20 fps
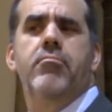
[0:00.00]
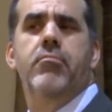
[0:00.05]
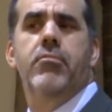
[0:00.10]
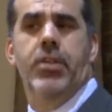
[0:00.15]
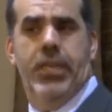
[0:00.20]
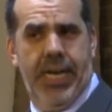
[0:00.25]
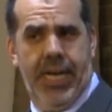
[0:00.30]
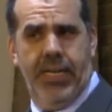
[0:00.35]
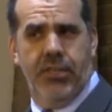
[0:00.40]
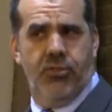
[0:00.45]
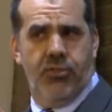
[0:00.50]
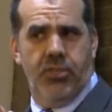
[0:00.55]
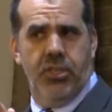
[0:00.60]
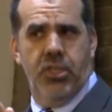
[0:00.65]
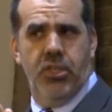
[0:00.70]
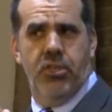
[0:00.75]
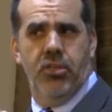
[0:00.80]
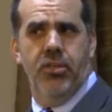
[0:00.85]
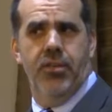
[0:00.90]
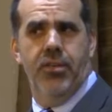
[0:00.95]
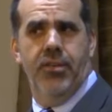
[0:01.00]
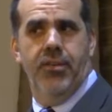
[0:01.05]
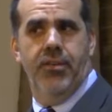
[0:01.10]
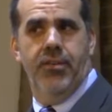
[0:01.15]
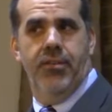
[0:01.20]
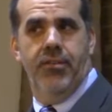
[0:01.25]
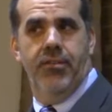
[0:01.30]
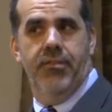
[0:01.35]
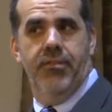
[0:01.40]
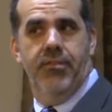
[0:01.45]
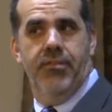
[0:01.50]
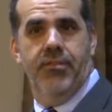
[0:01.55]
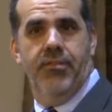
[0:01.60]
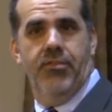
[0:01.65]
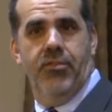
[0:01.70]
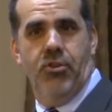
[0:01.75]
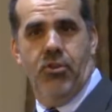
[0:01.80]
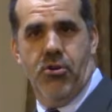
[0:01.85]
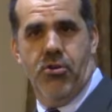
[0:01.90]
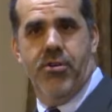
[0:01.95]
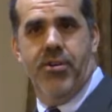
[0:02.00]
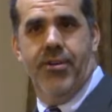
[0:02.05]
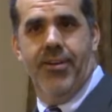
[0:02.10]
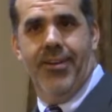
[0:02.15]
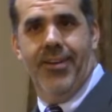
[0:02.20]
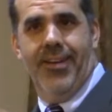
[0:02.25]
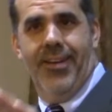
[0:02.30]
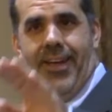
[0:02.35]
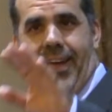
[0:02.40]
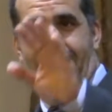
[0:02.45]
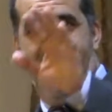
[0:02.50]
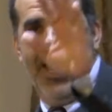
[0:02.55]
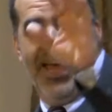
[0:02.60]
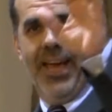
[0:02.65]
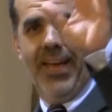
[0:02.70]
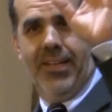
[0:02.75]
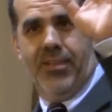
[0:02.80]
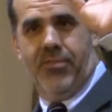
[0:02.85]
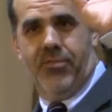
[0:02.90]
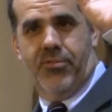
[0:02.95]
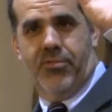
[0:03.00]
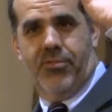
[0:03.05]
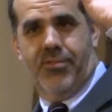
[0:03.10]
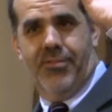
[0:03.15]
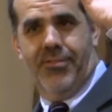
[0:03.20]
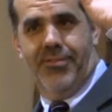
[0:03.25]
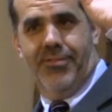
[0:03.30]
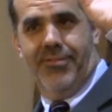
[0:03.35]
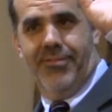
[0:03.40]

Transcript: Could I see your hands?